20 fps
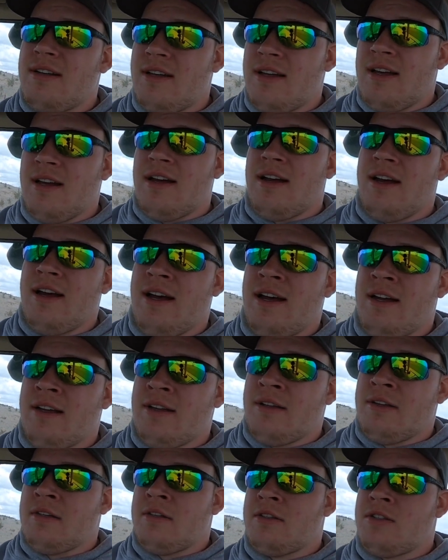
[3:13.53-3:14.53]

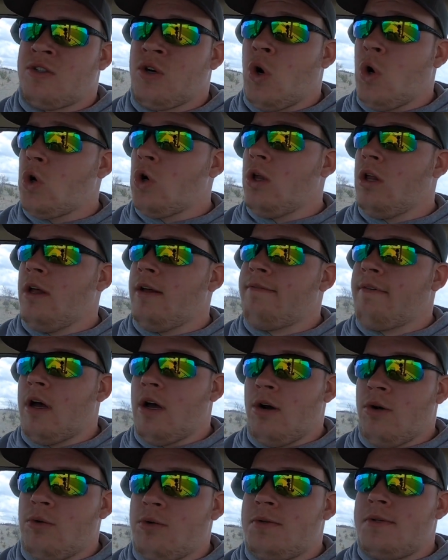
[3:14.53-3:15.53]
total of
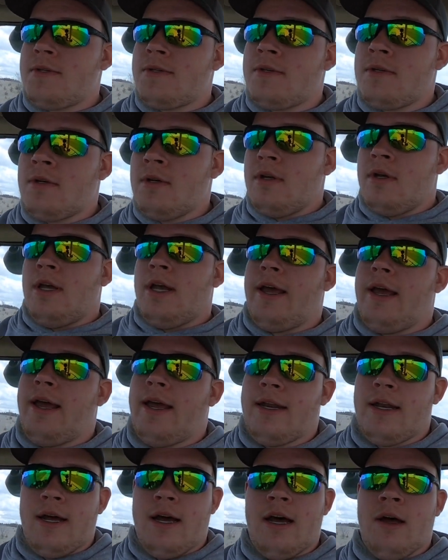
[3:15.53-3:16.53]
oats,
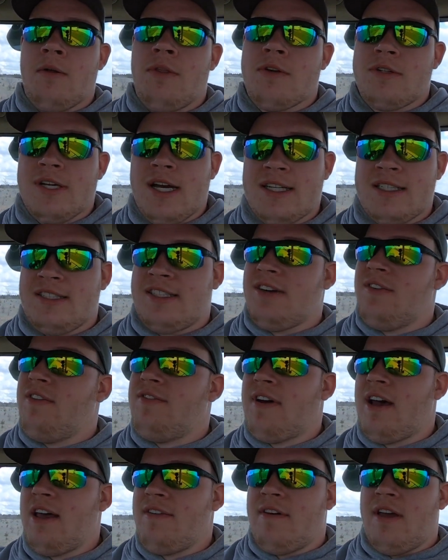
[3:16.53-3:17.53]
and there's actually
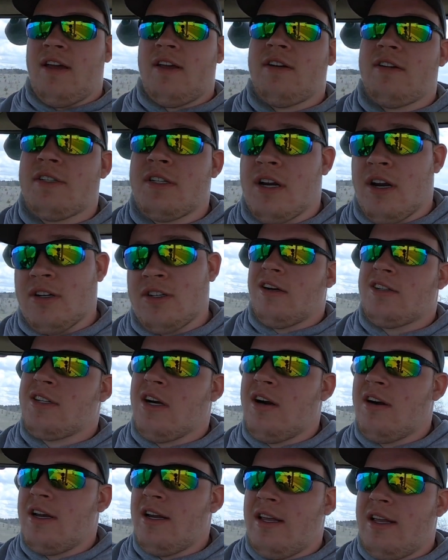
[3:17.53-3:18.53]
75 acres, and our
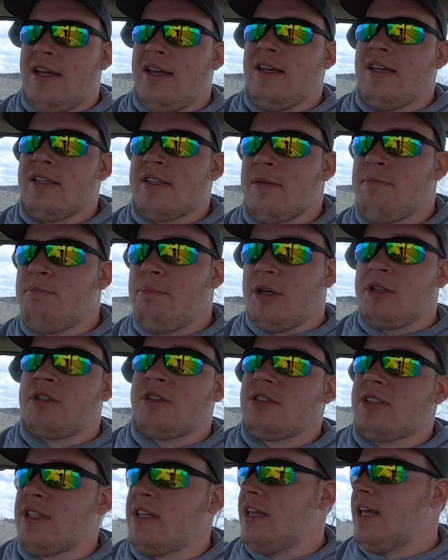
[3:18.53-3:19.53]
target is a
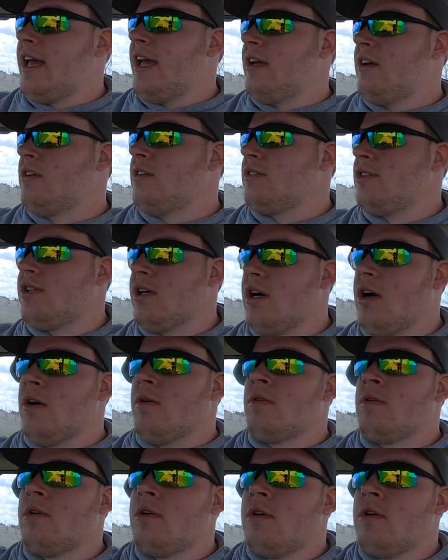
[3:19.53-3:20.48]
bushel to the acre. So